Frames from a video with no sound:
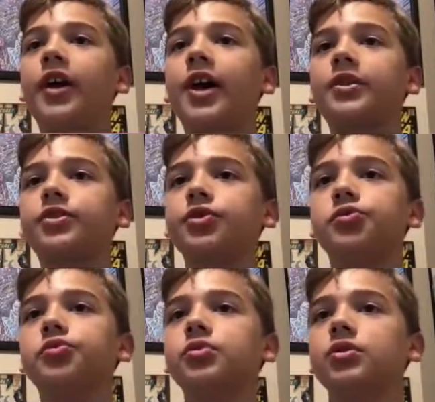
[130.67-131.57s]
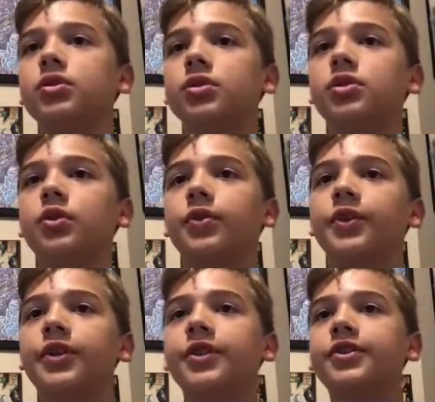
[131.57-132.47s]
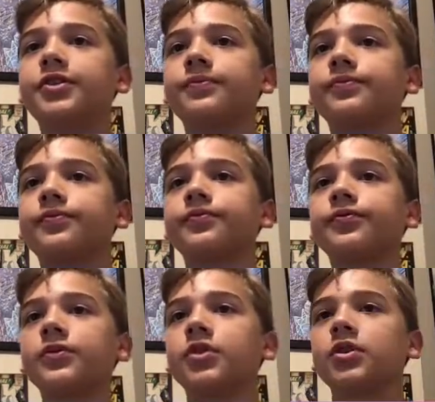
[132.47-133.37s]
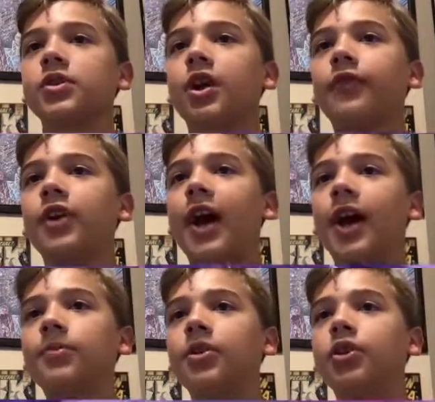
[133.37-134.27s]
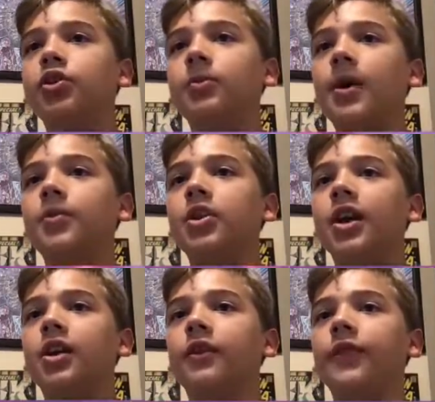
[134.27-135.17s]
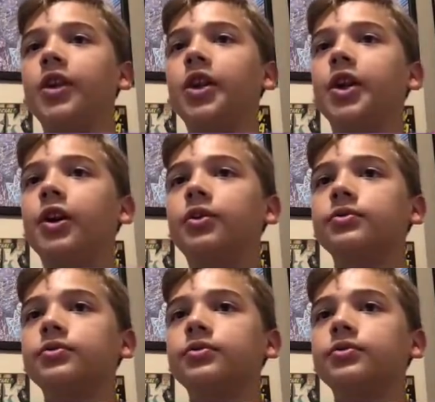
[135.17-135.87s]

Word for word: that to know what it is. Definitely add me, and you can maybe get in a video.